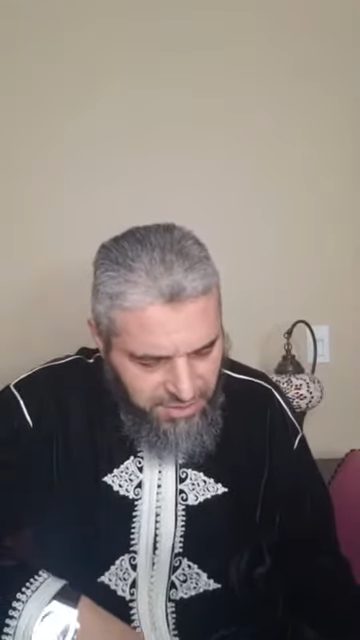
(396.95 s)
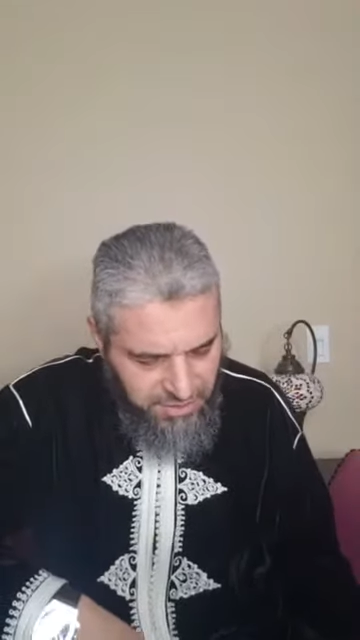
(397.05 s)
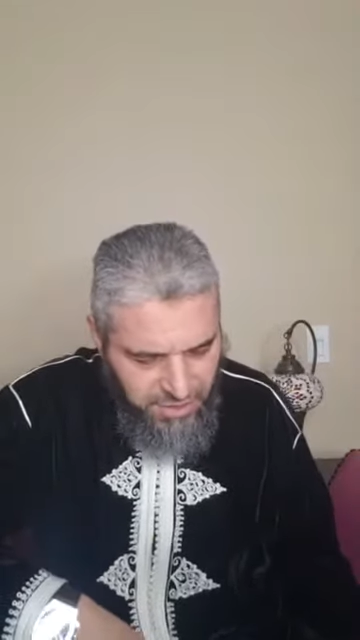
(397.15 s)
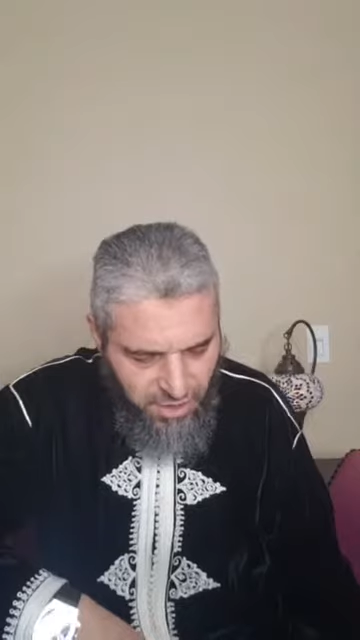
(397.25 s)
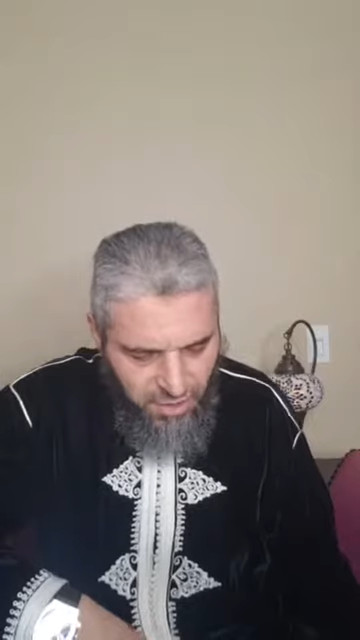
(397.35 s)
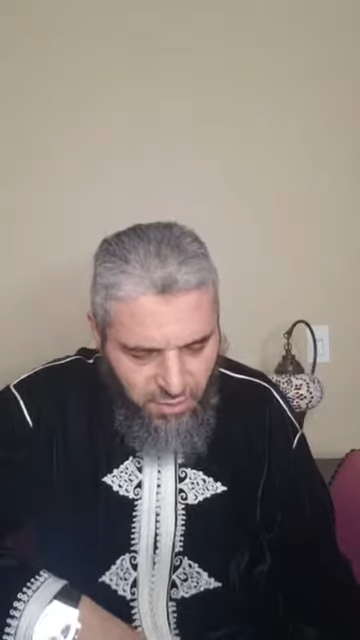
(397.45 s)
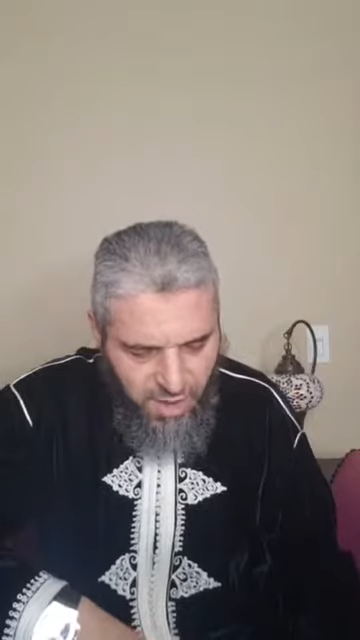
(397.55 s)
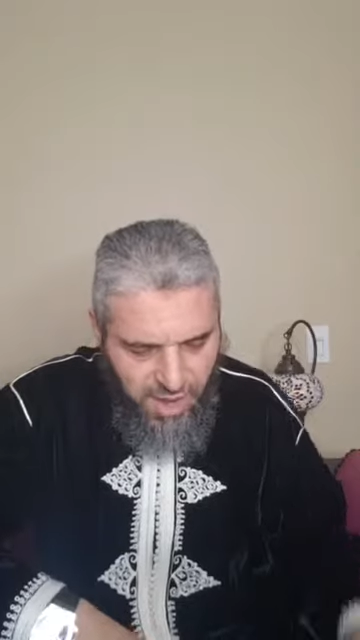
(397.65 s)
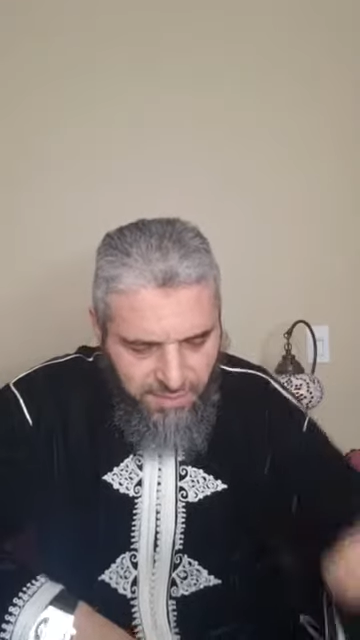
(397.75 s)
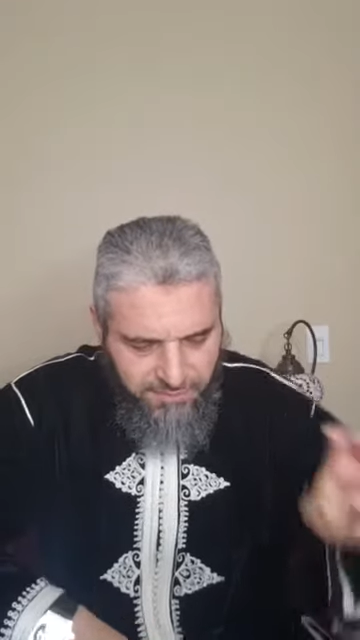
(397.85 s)

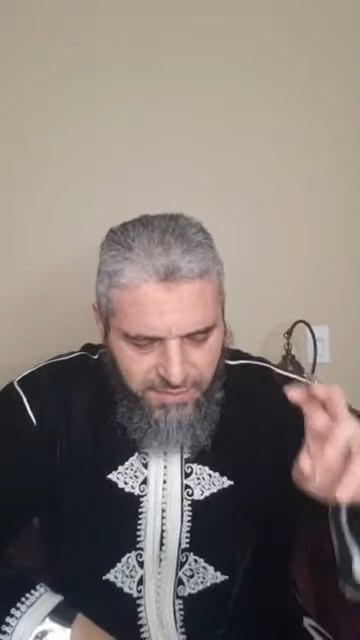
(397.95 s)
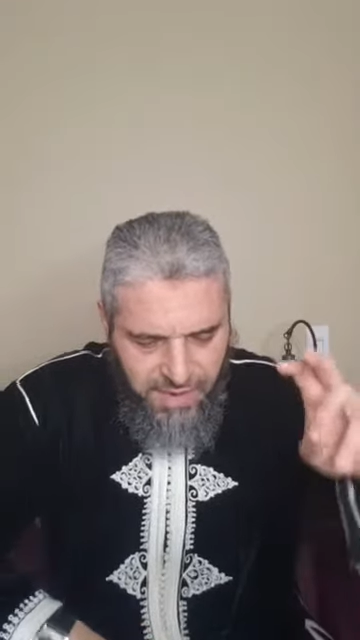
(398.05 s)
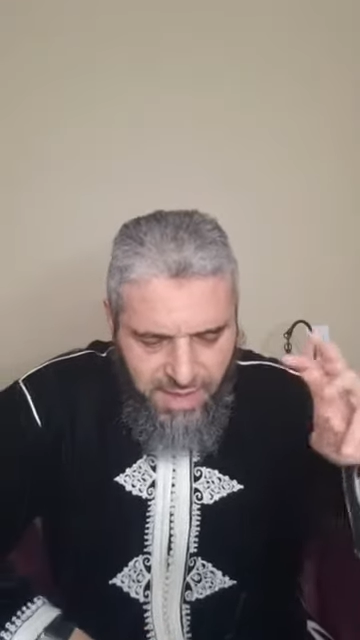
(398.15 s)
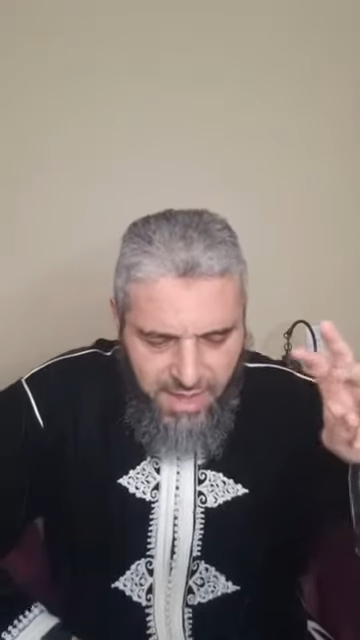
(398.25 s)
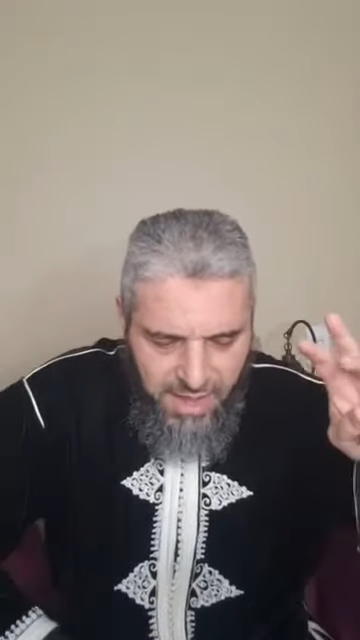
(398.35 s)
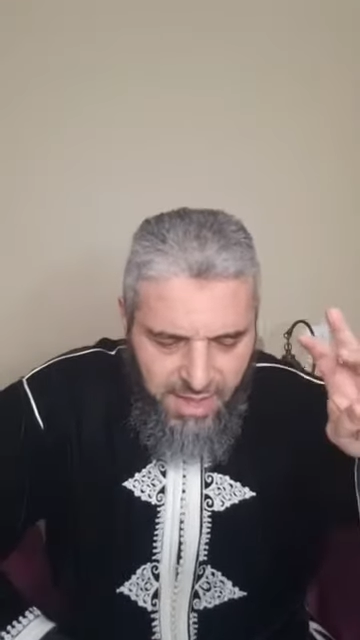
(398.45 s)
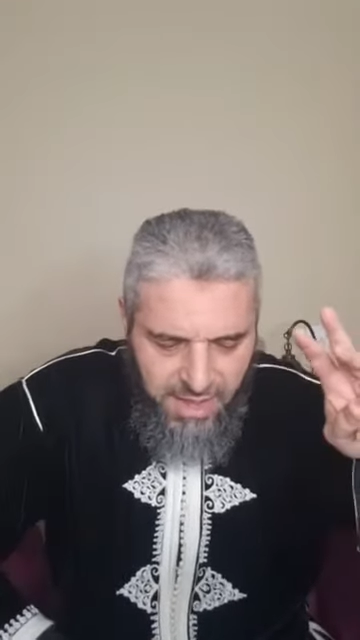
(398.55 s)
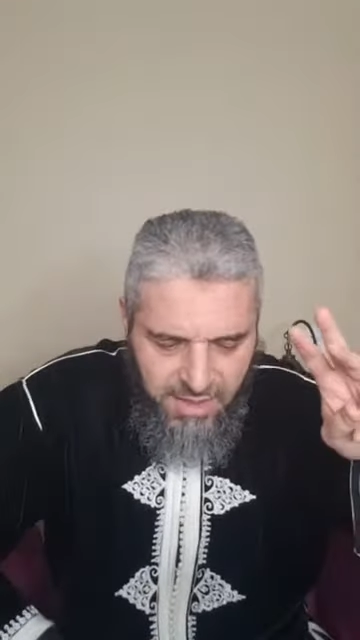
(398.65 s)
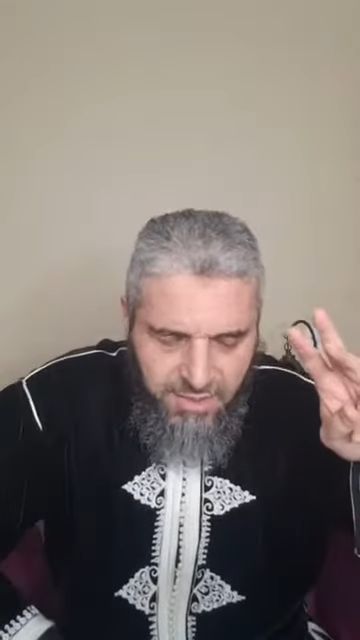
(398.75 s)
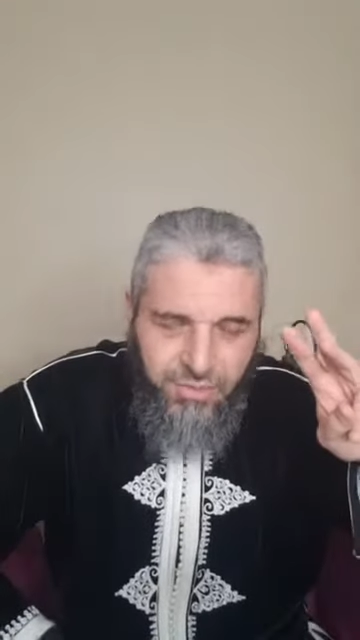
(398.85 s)
So
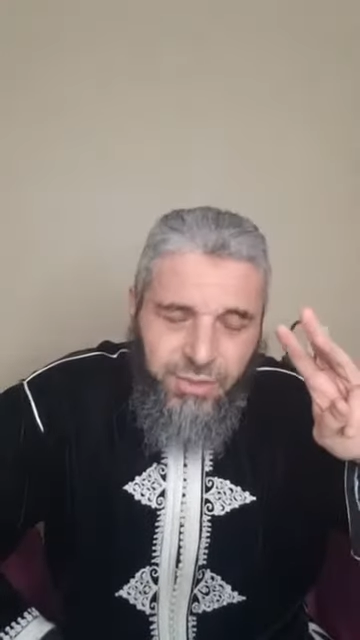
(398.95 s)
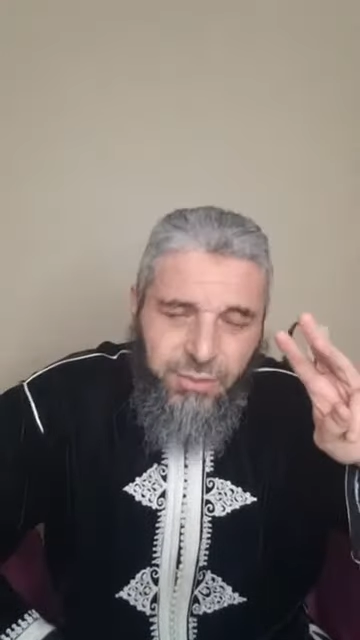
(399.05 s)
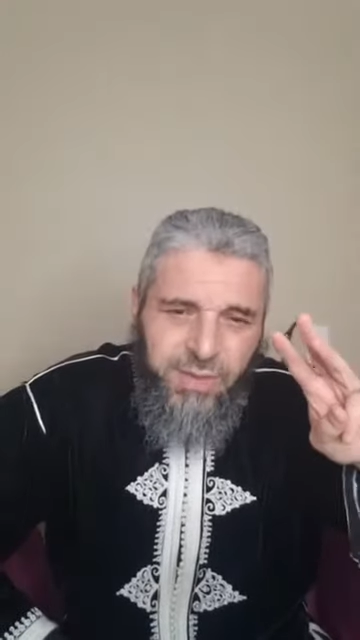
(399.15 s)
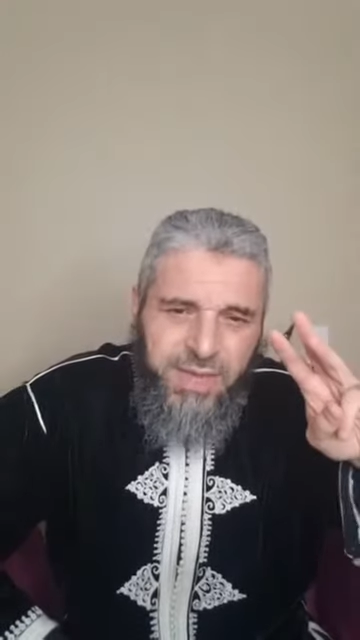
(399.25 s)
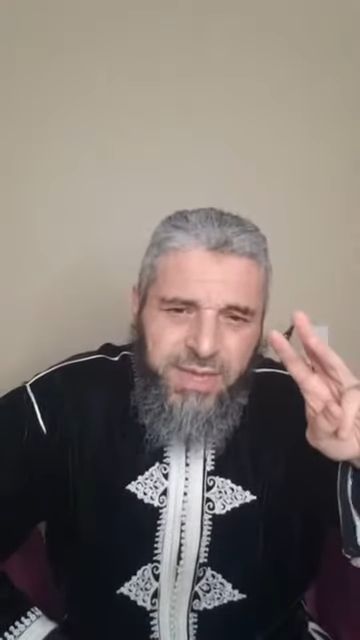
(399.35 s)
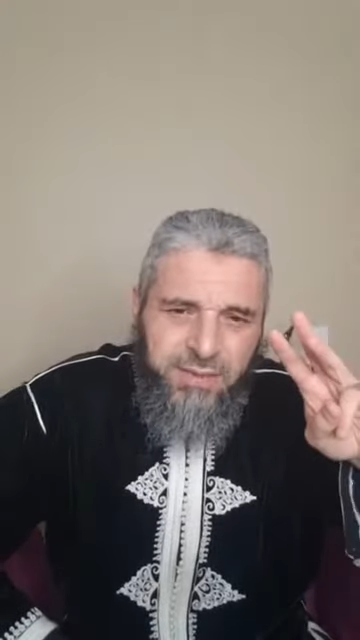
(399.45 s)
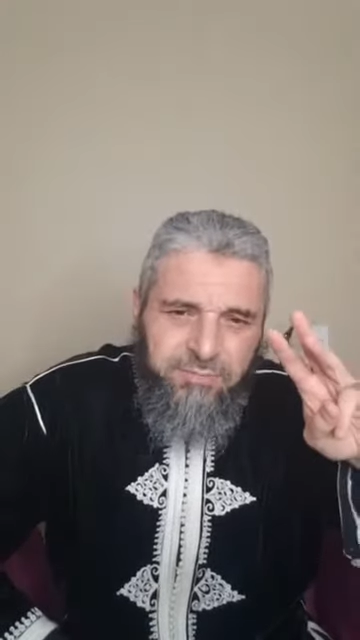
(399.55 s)
3